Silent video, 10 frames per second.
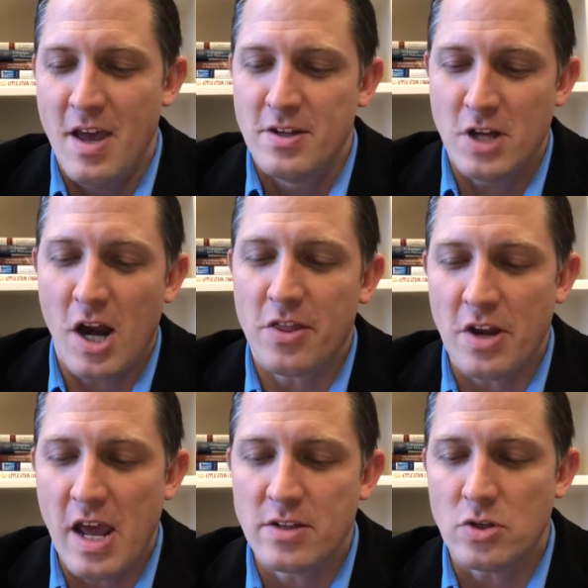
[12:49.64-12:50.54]
Jonathan
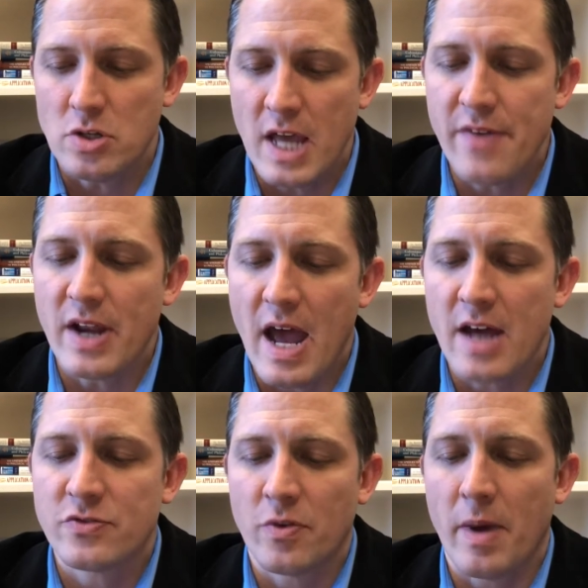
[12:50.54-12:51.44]
answered, David
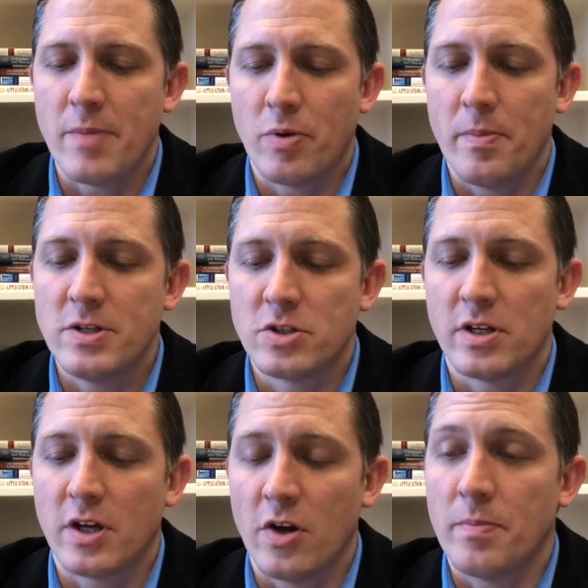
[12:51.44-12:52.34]
asked for my permission to
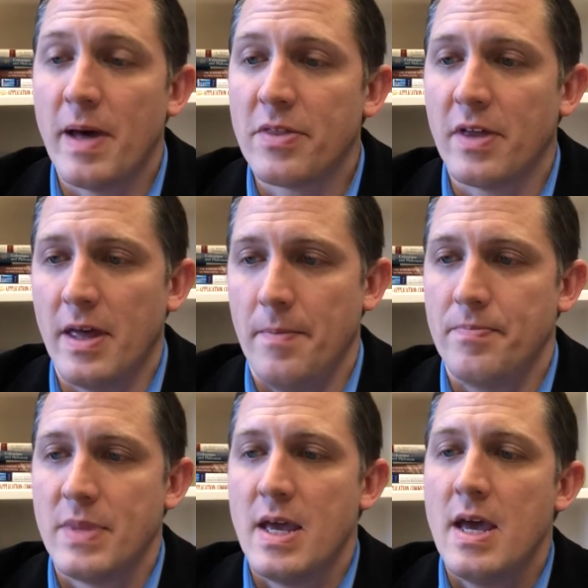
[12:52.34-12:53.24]
go to Bethlehem.
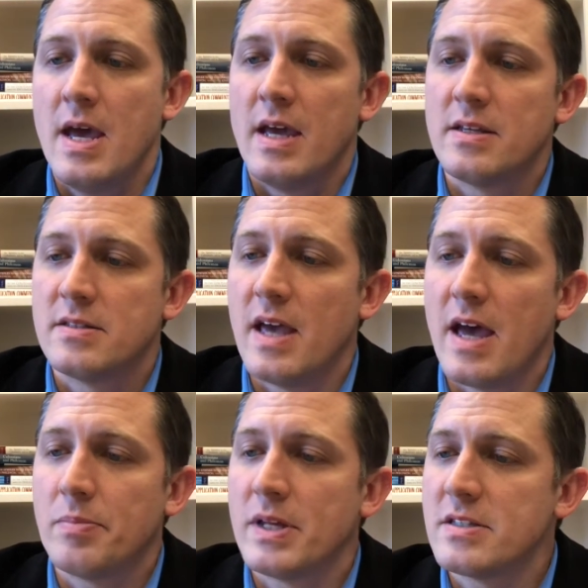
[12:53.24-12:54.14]
He
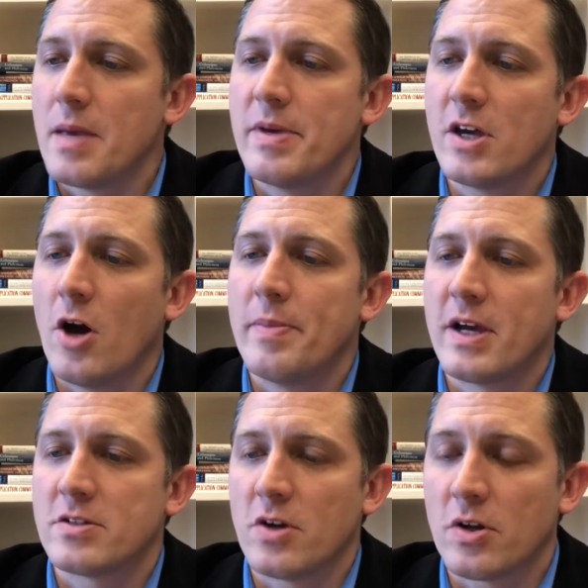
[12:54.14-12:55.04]
said, please let me go
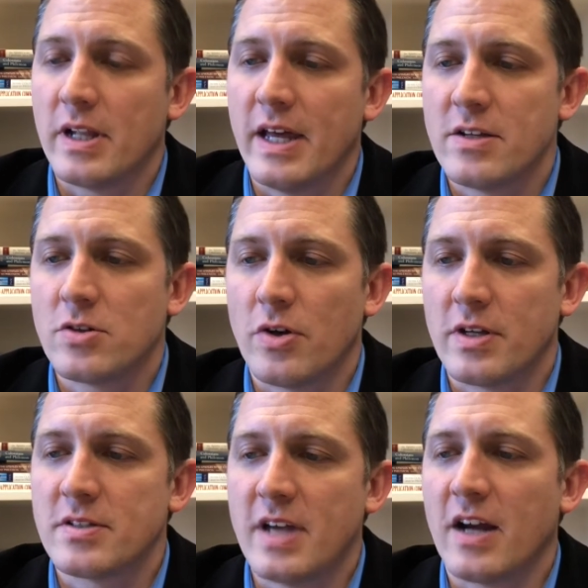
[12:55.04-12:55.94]
because our clan is holding
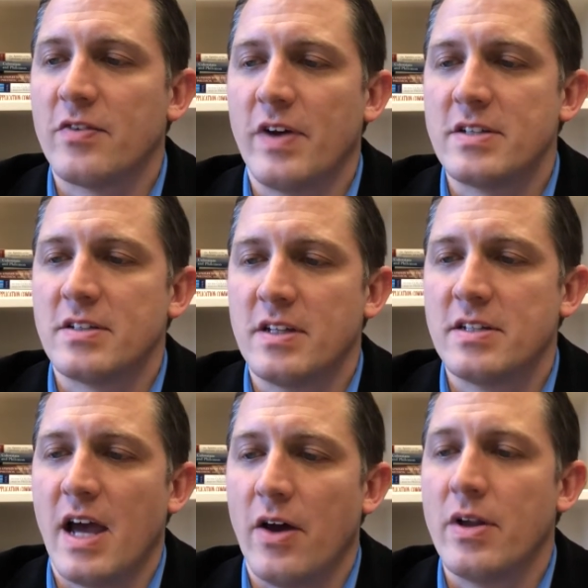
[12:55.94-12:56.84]
a sacrifice in the
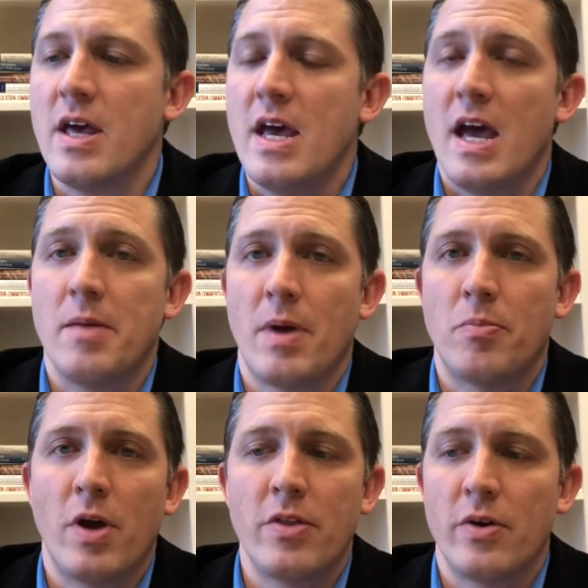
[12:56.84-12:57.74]
town, and my
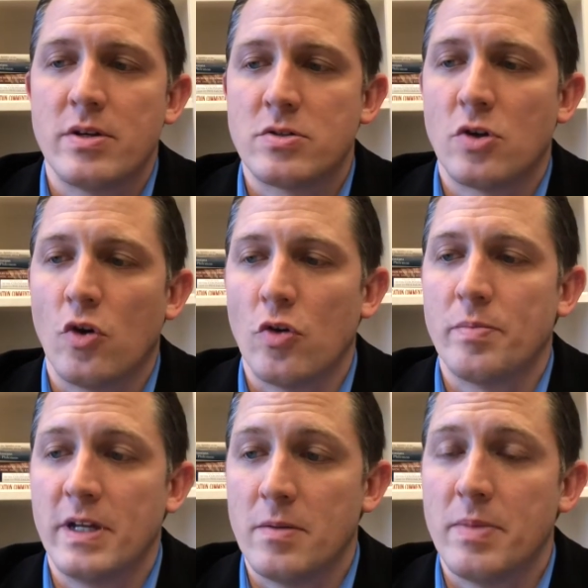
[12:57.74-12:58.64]
brother has told
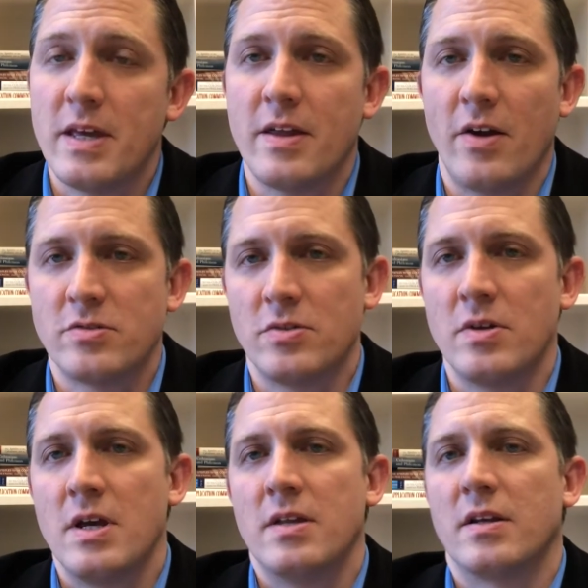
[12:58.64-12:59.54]
me to be there. So
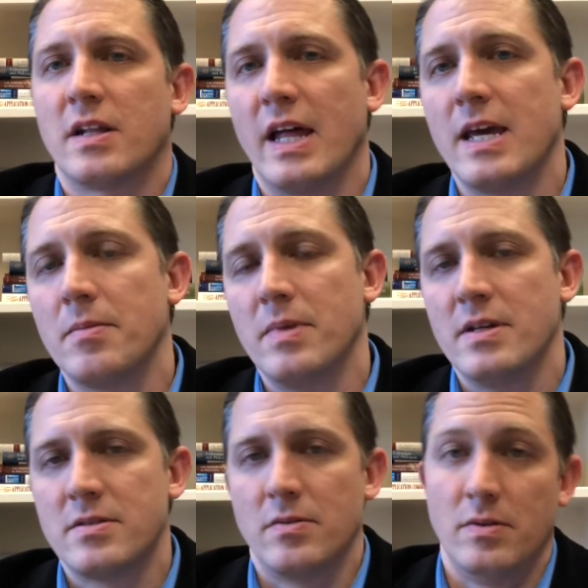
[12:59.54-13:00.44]
the claim
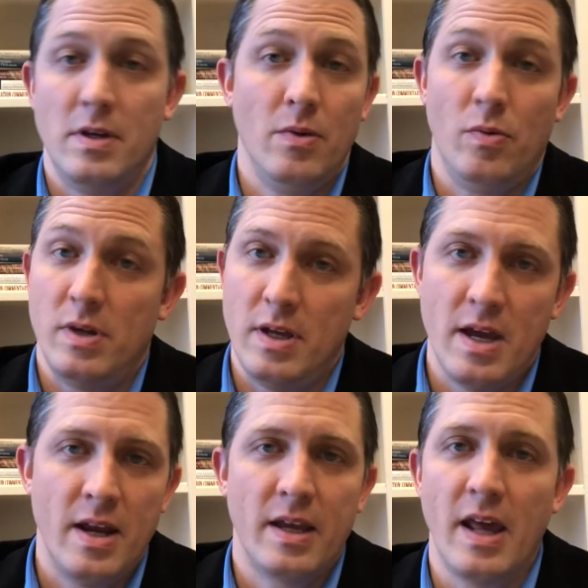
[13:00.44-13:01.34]
is,
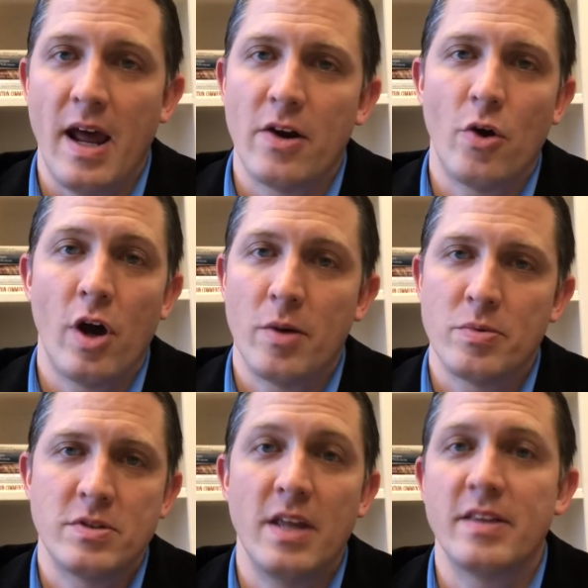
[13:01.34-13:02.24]
and again, I don't know
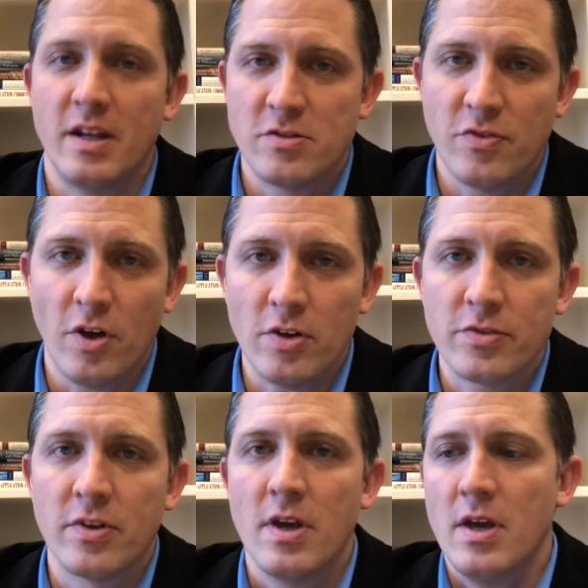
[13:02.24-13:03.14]
100% that it's
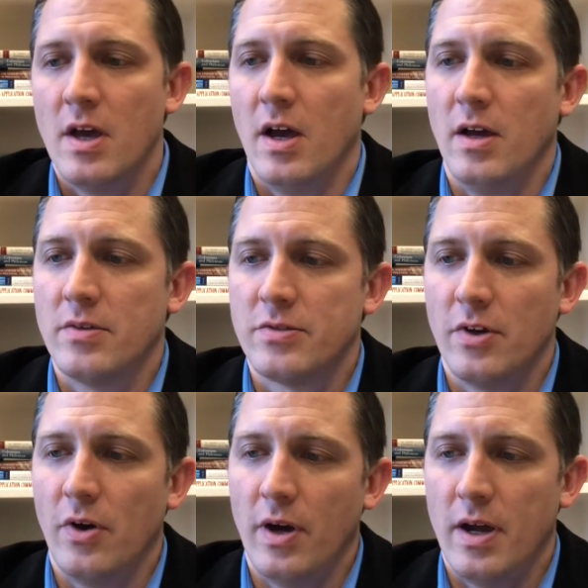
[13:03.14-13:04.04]
false, so
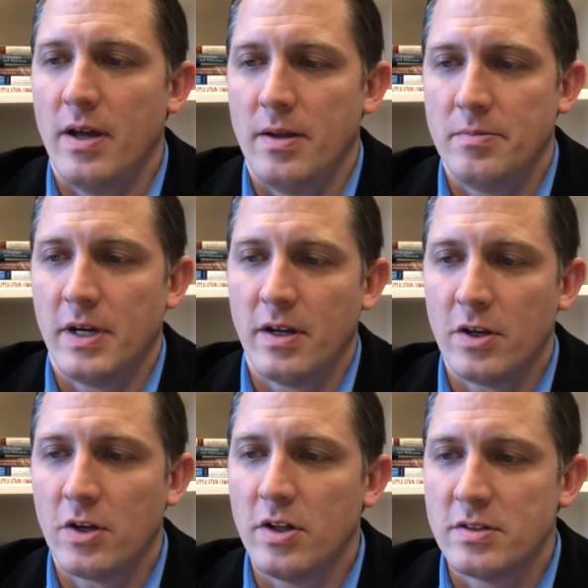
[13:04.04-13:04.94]
I'm not going to
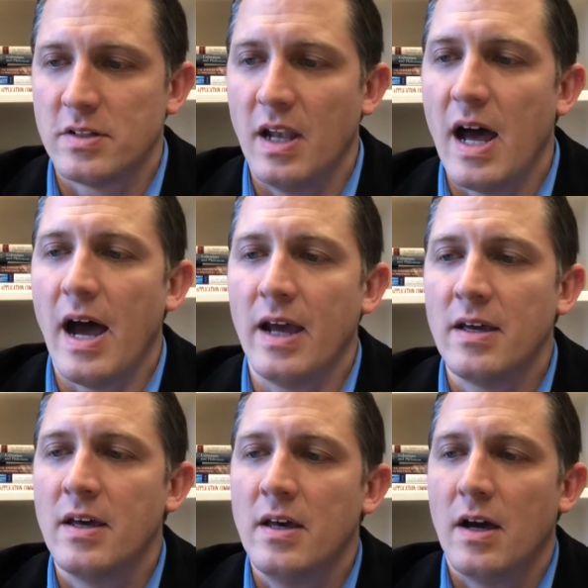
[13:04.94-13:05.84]
this a lie,
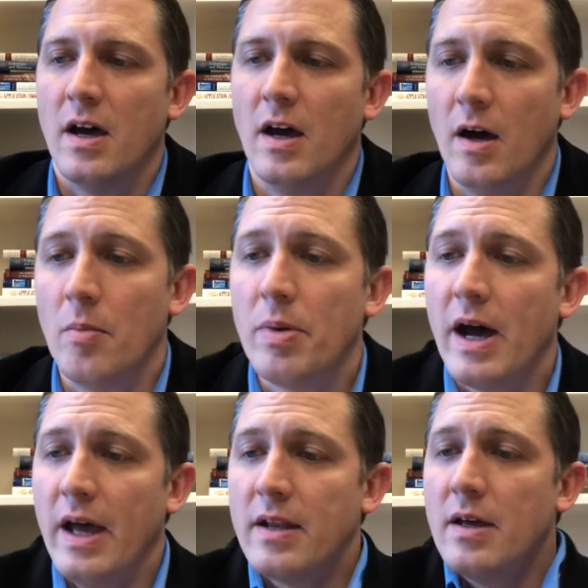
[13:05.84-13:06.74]

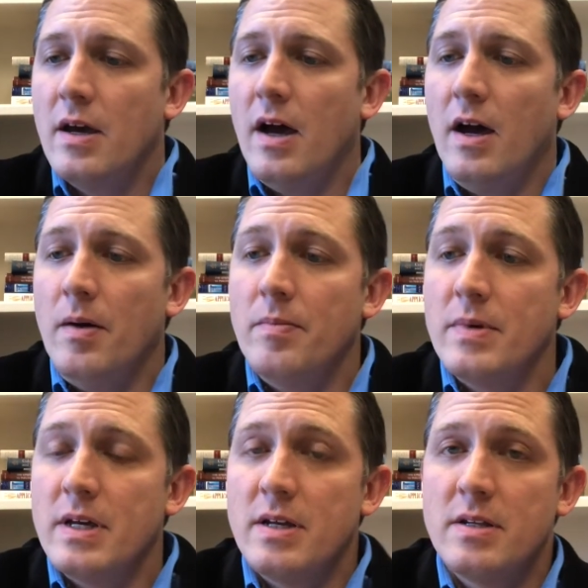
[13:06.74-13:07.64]
but
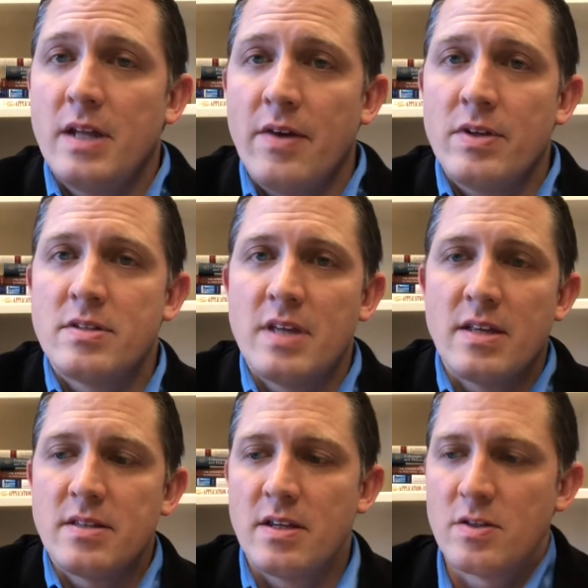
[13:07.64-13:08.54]
David
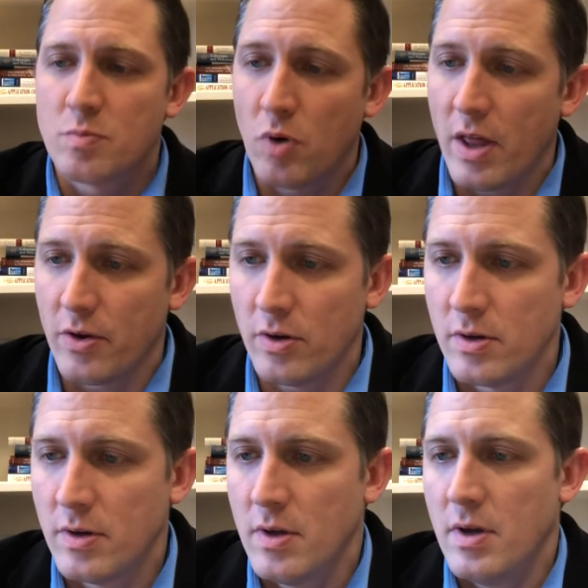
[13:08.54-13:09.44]
says that his brother,
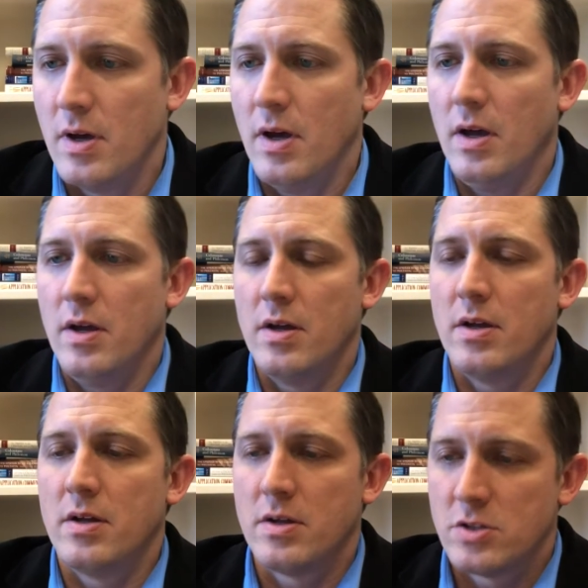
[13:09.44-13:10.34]

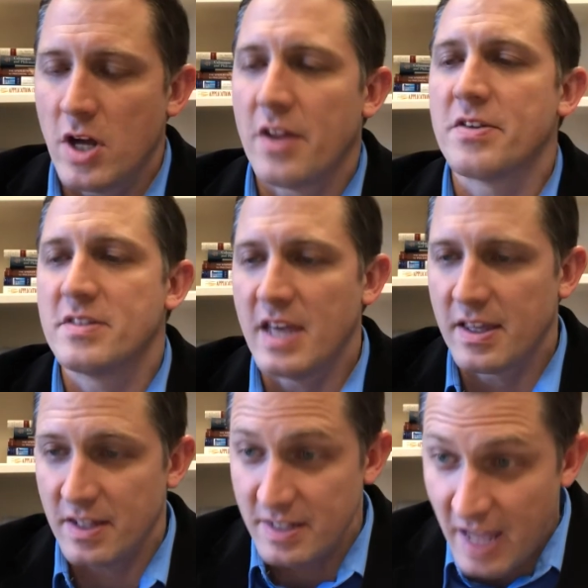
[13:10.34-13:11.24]
Jonathan's
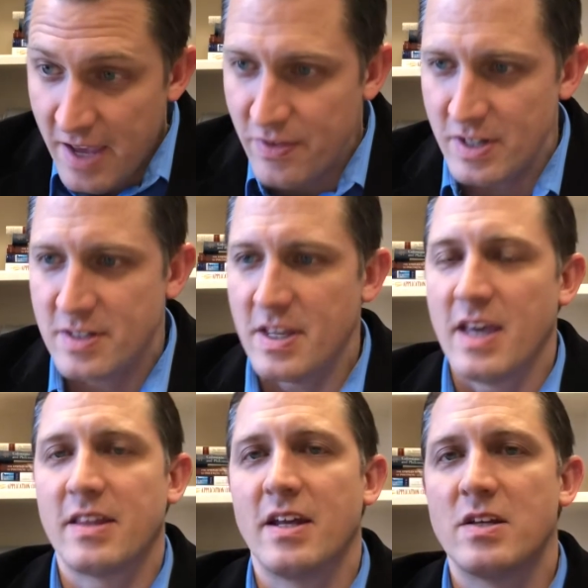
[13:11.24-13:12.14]
saying that David is
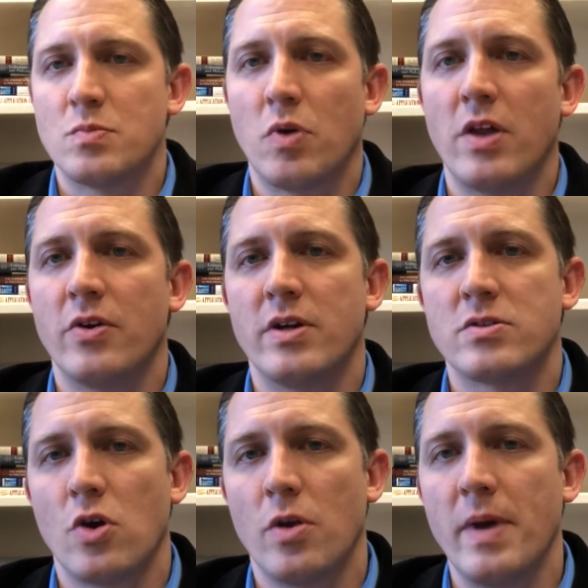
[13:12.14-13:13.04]
saying that his brother has
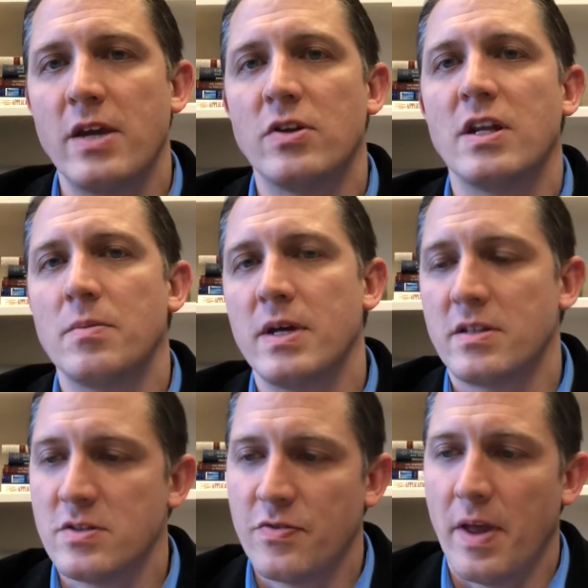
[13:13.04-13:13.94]
told him, hey, you need to be at
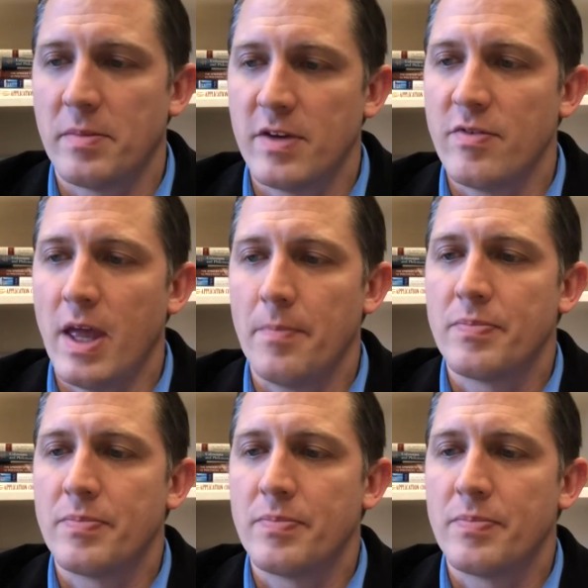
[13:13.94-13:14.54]
this family event.